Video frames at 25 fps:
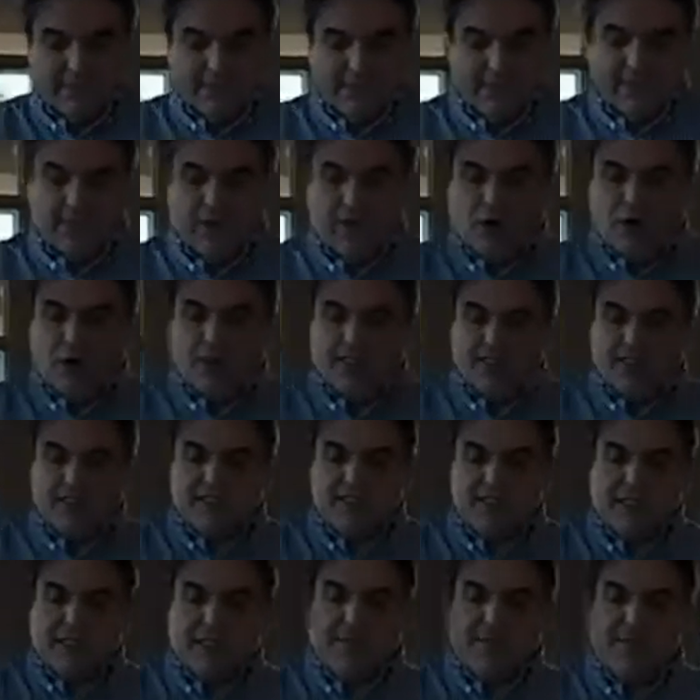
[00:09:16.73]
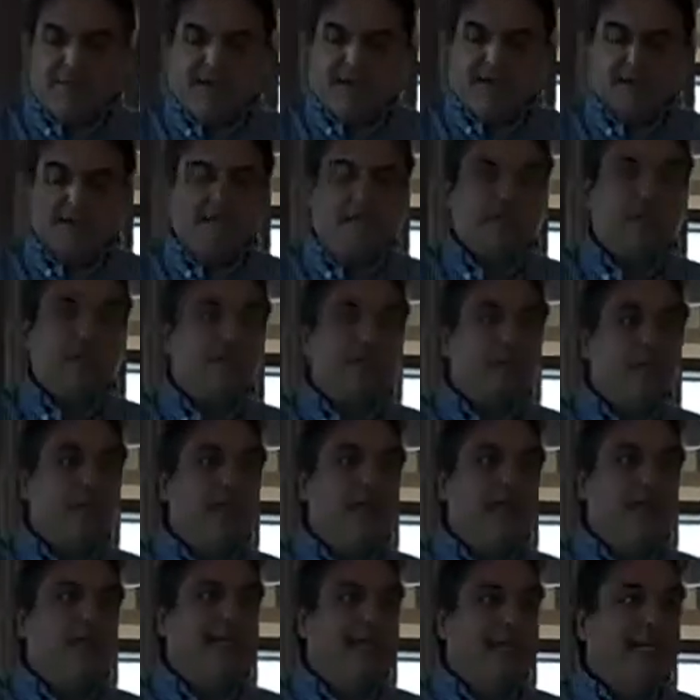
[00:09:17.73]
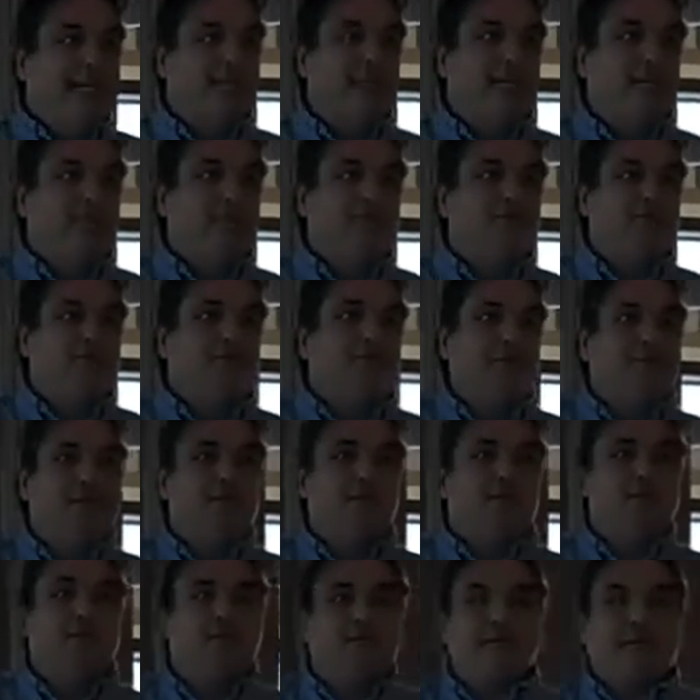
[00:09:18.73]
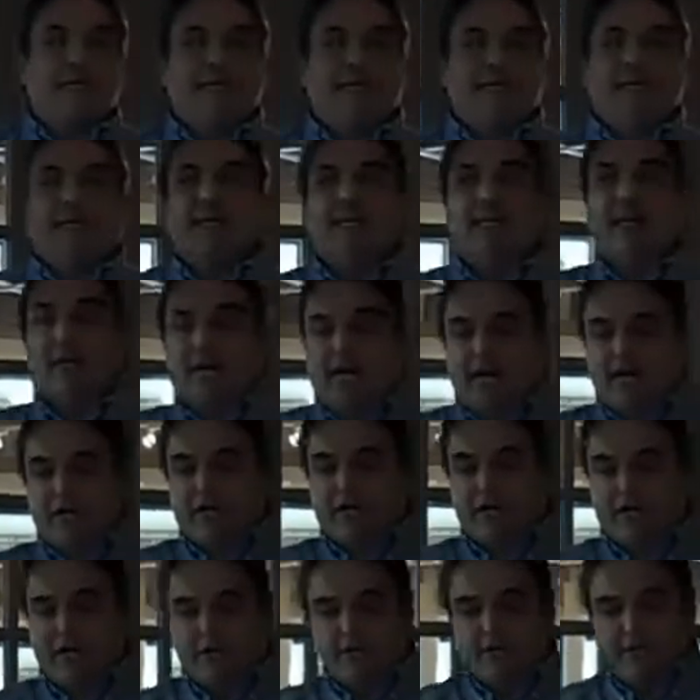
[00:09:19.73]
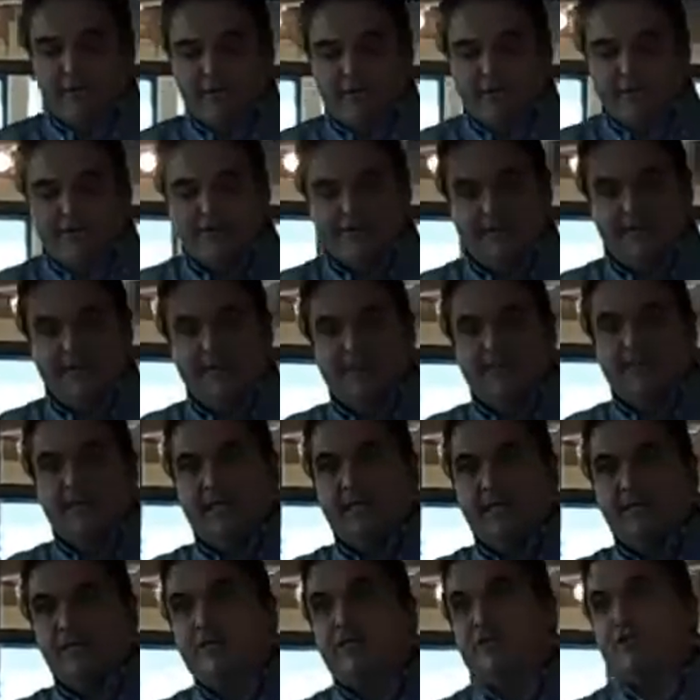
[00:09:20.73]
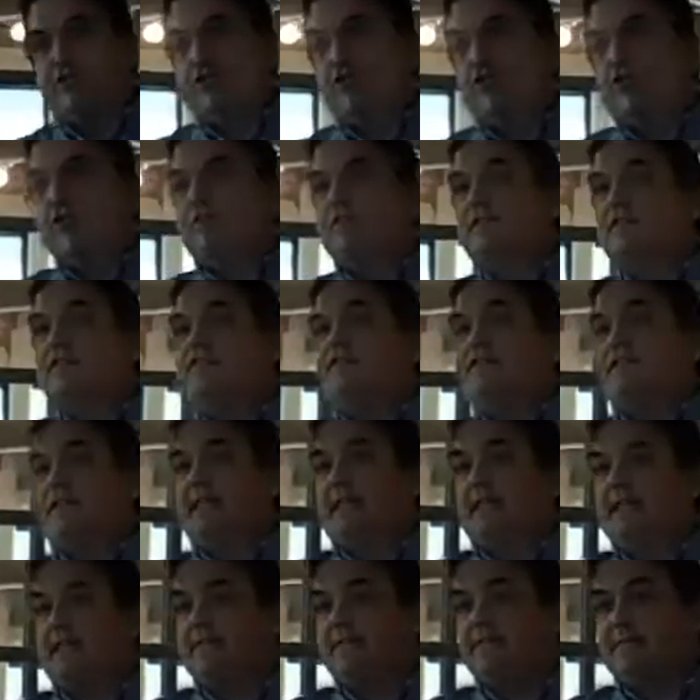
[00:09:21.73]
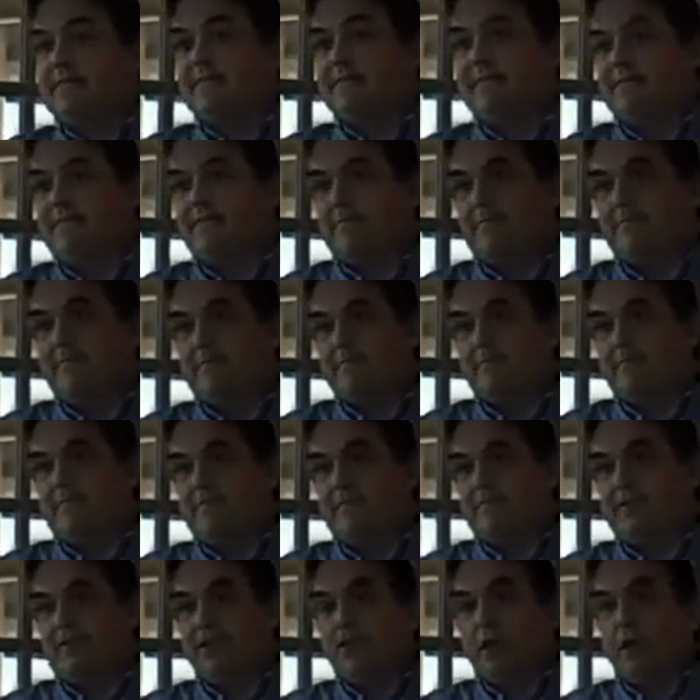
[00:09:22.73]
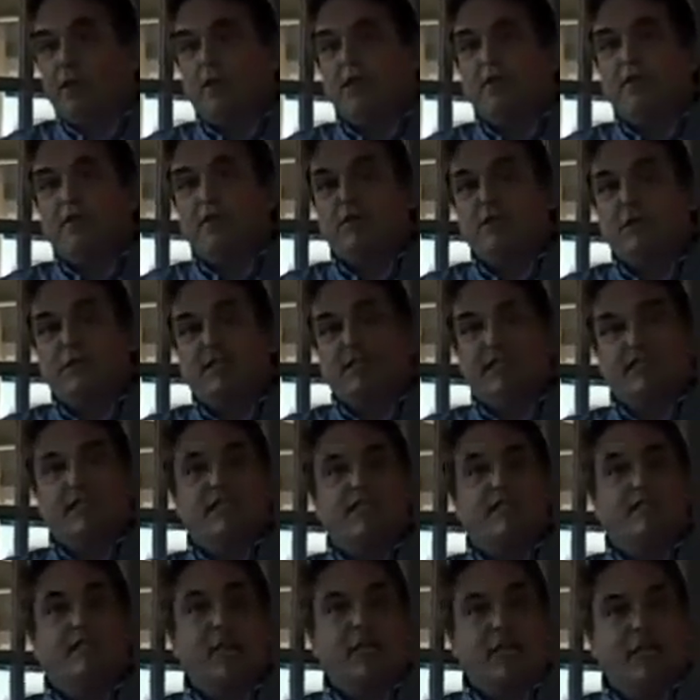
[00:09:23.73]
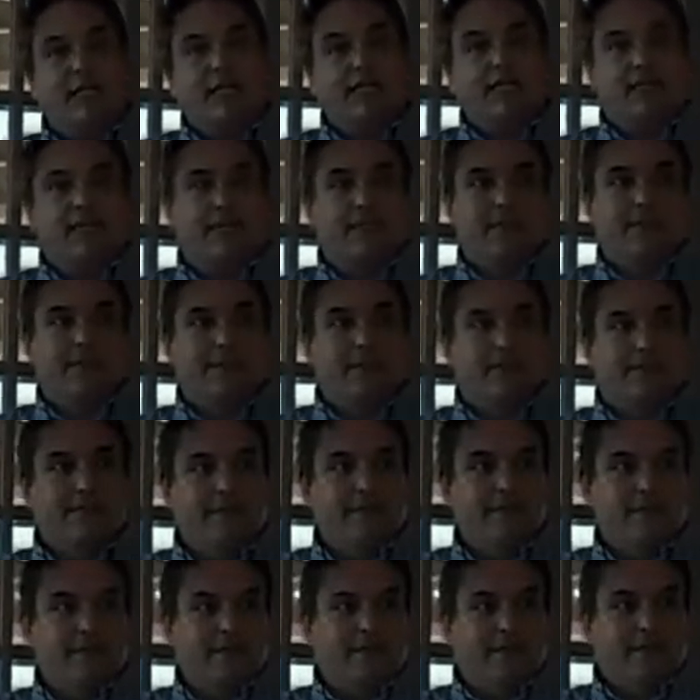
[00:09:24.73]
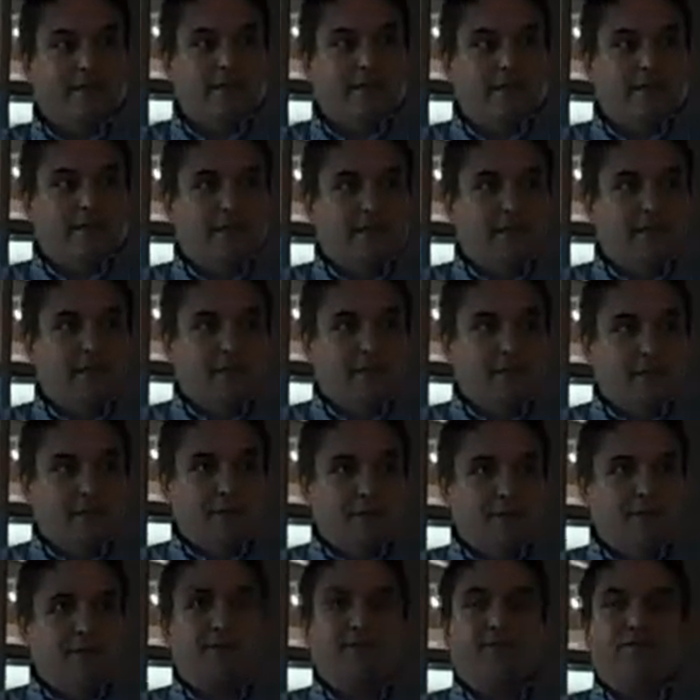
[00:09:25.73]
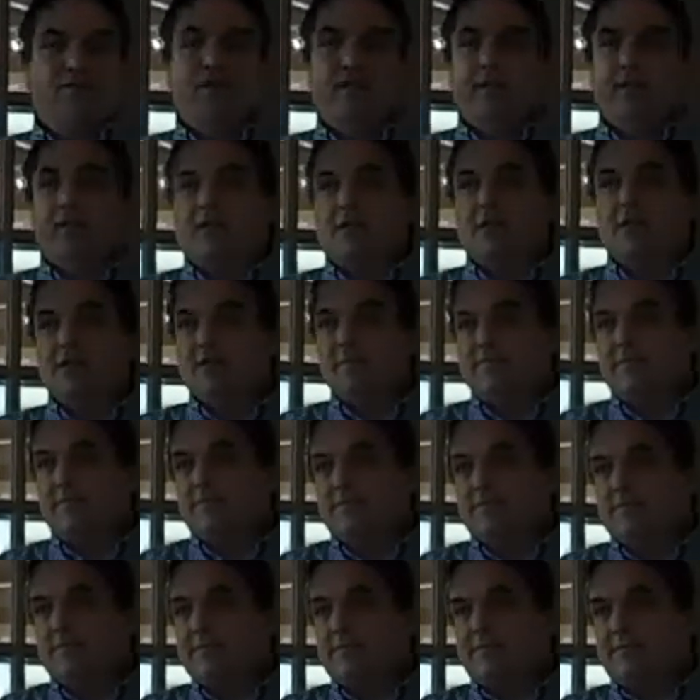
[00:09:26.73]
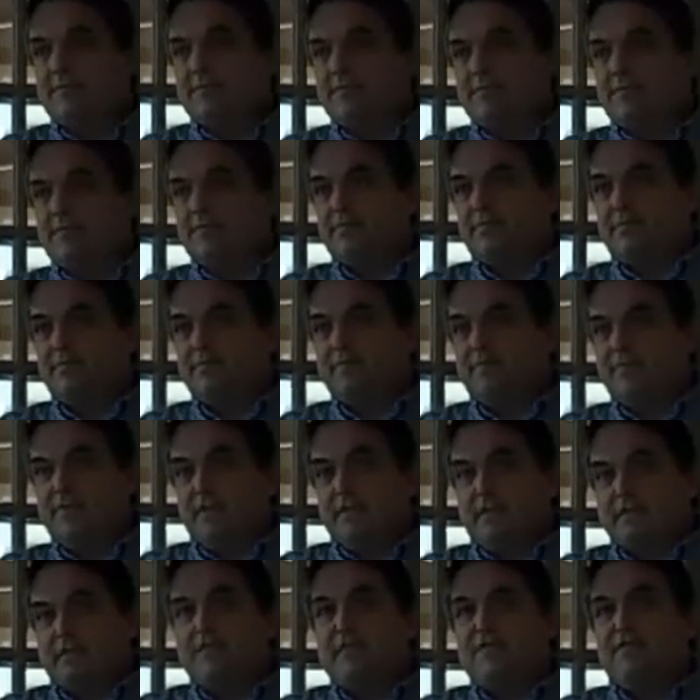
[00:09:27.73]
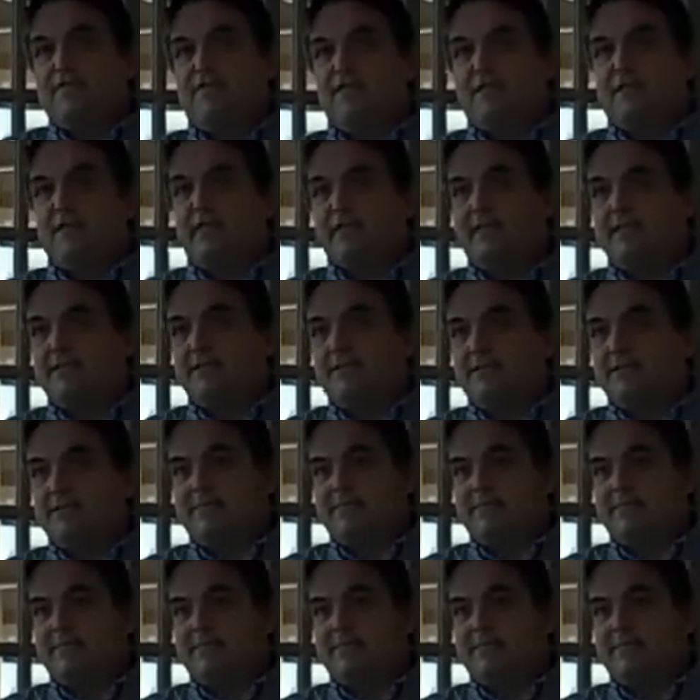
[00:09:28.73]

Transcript: Napoleon said it best, he who fears being conquered is sure of defeat. You go into a situation with fear, feeling defeated,